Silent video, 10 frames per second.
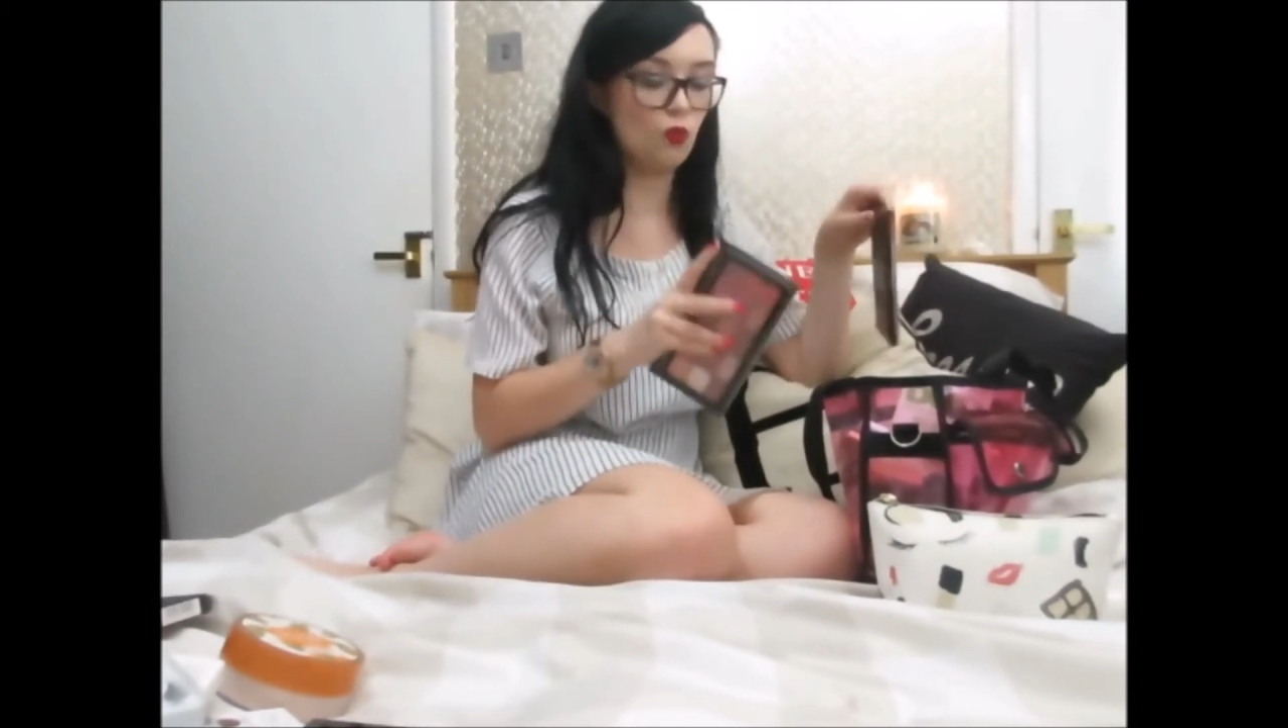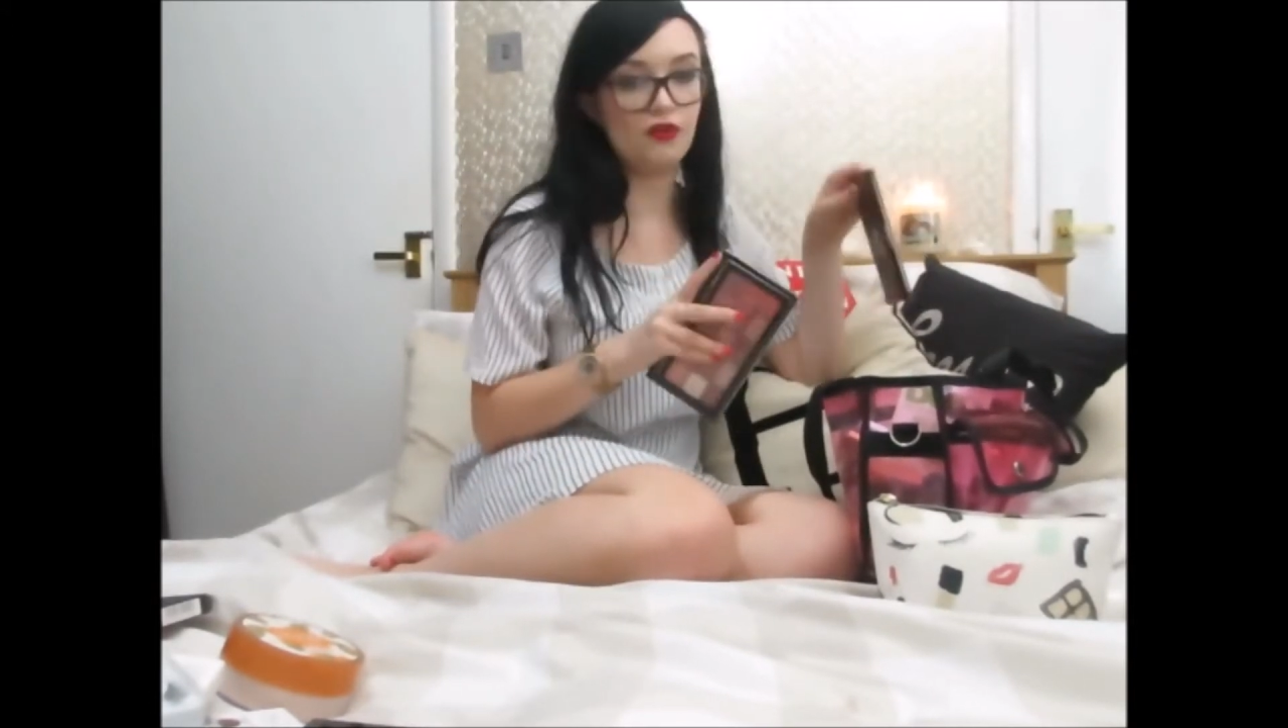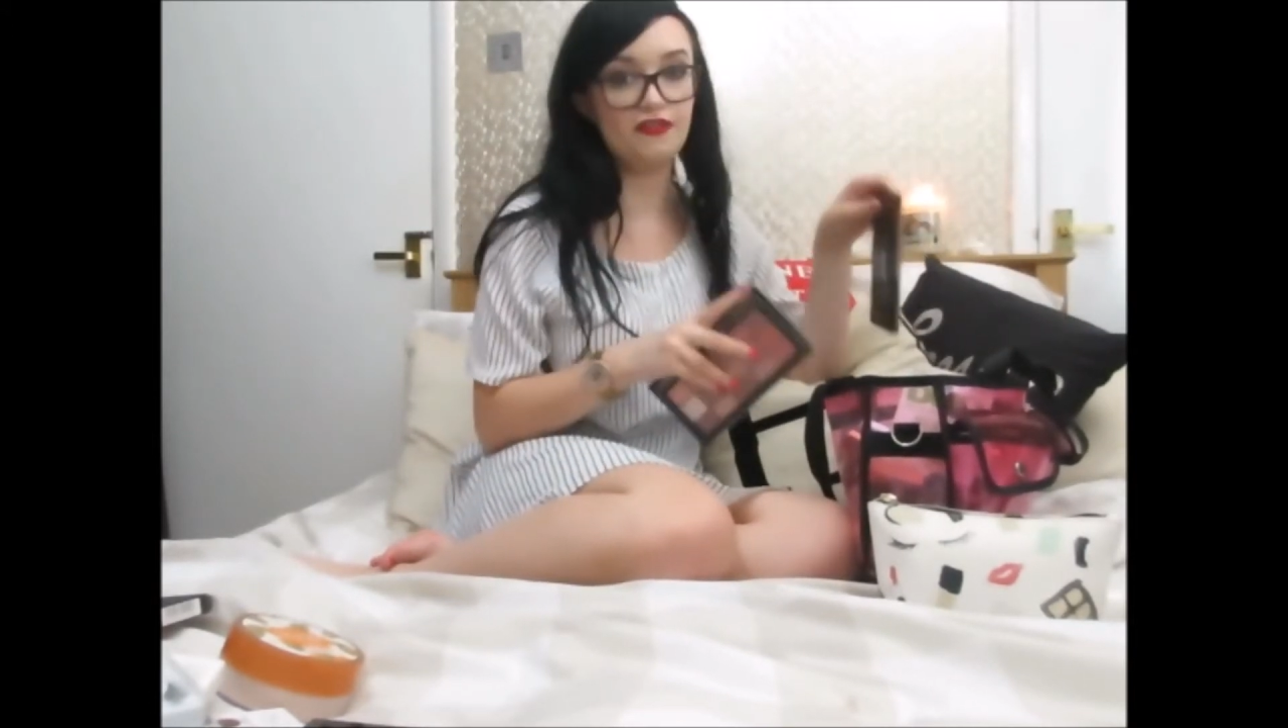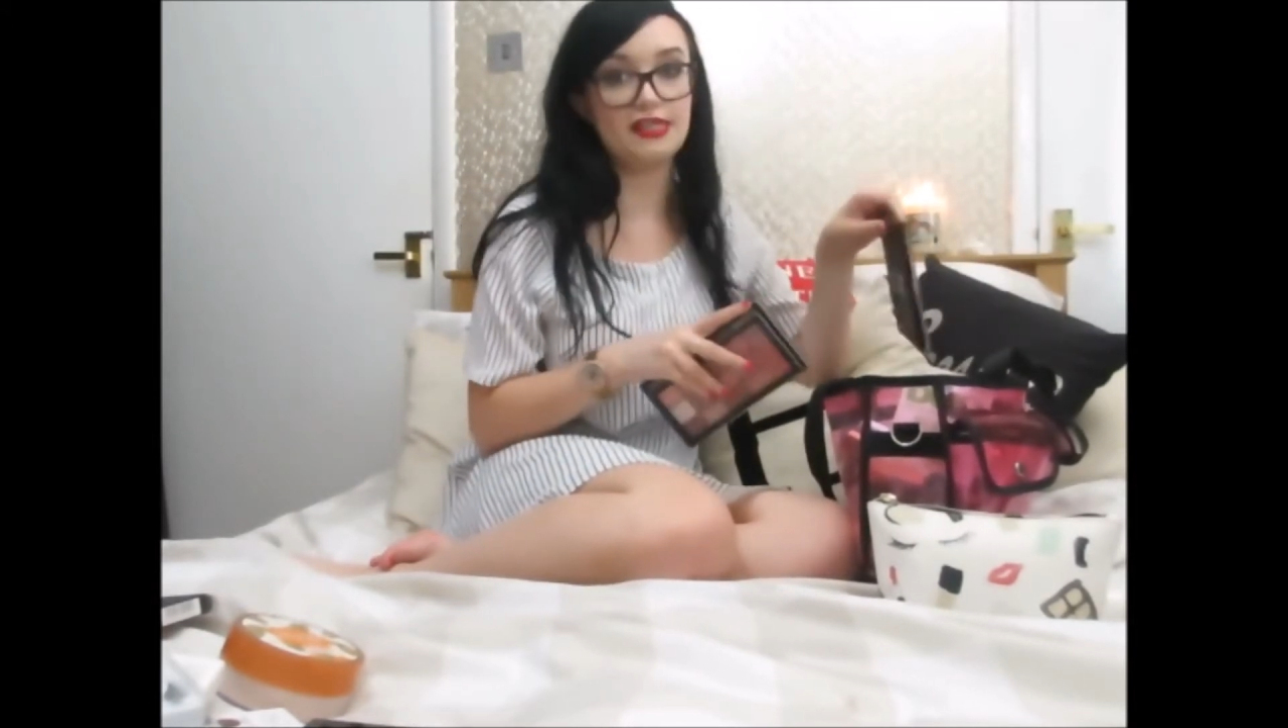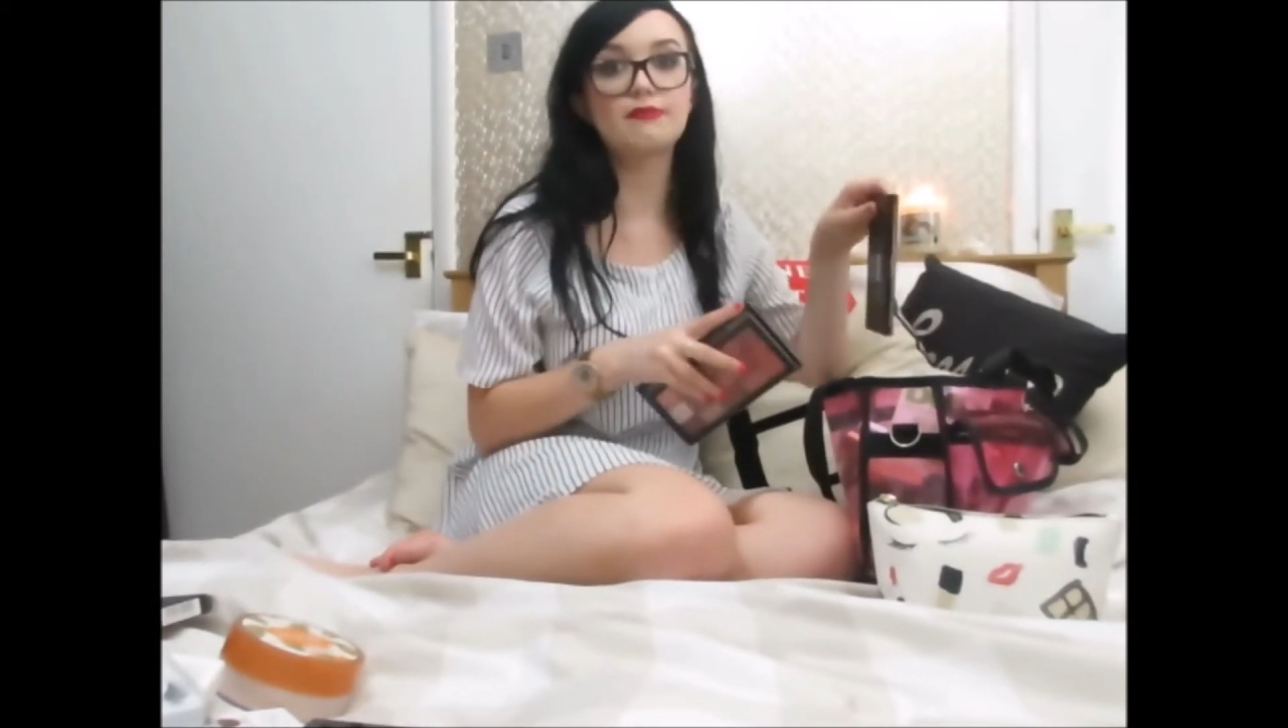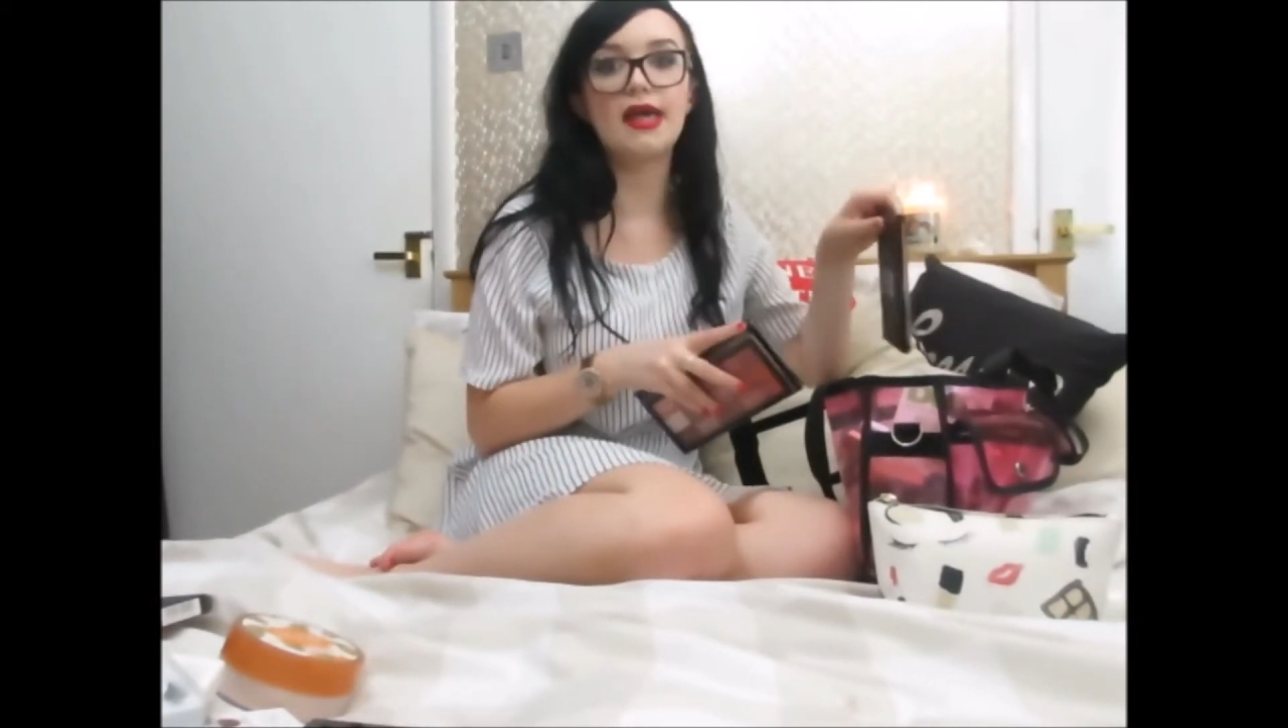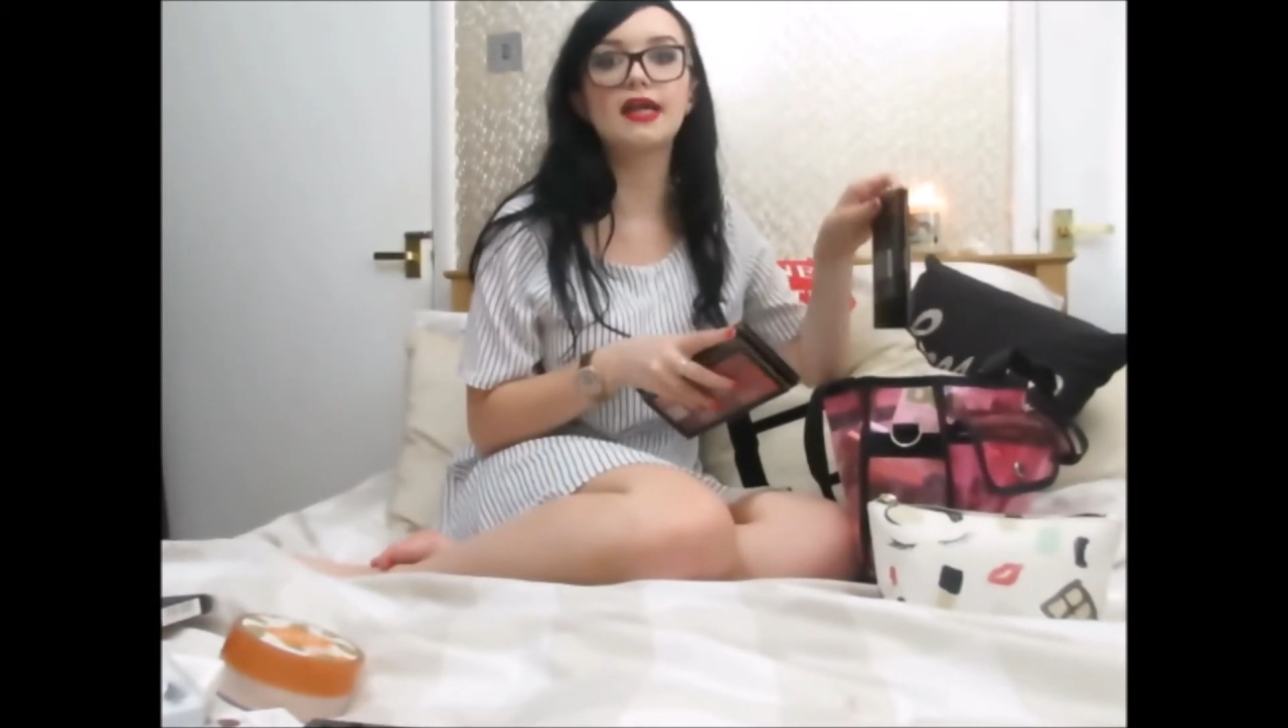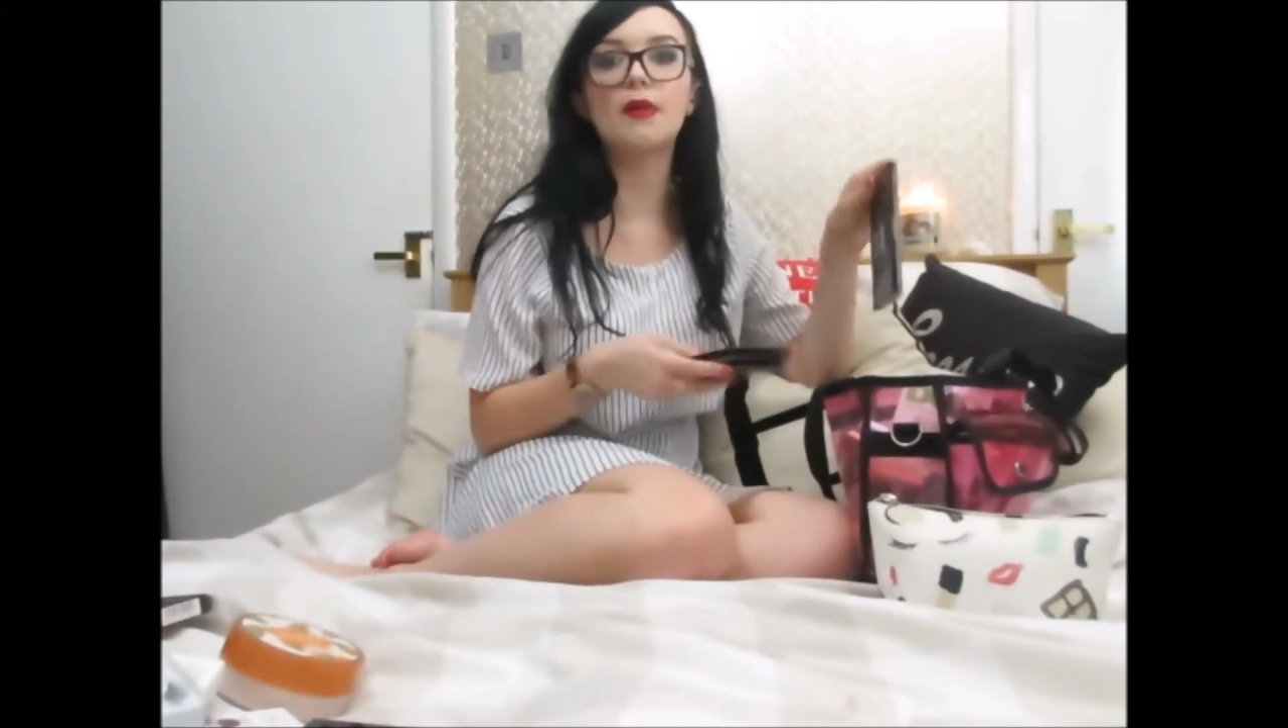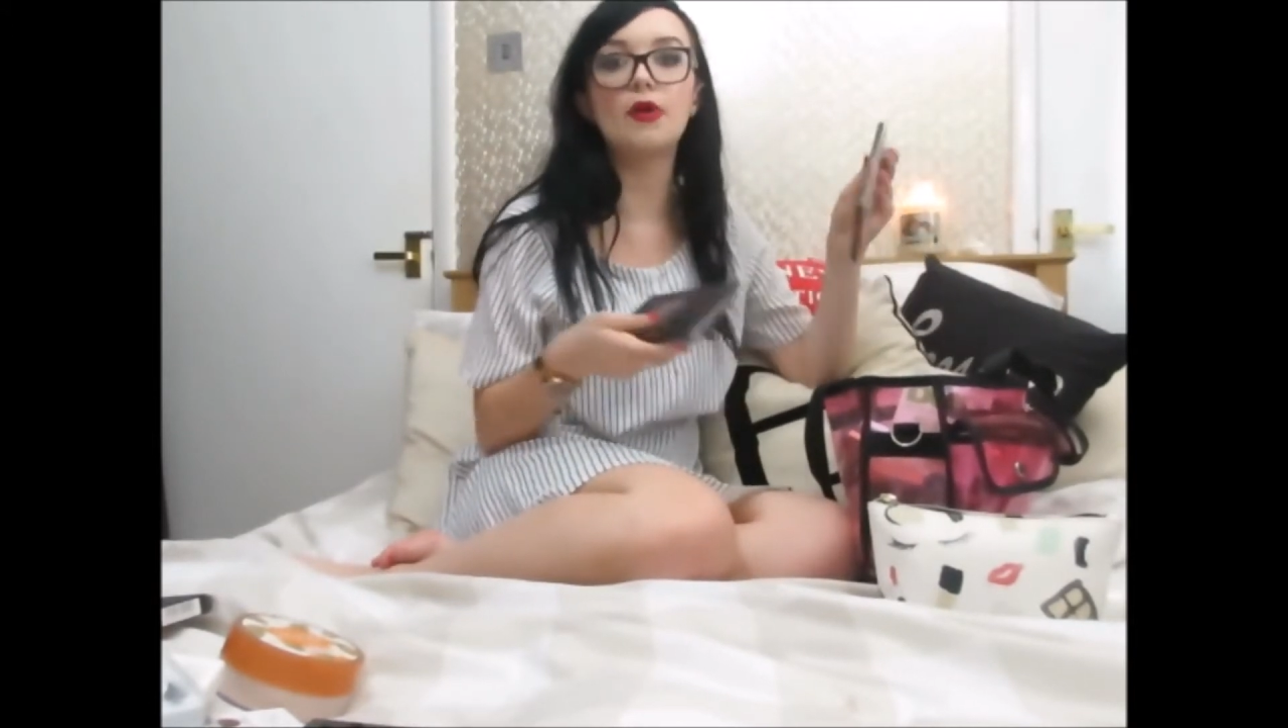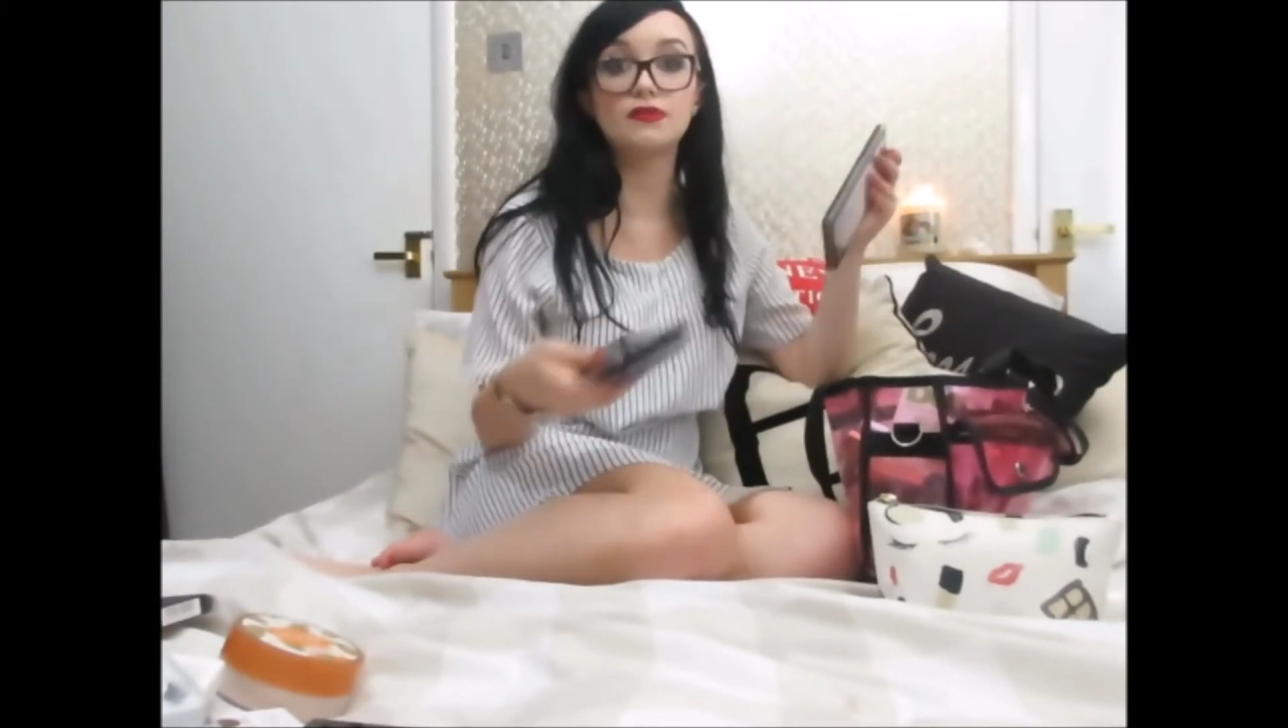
all of this makeup.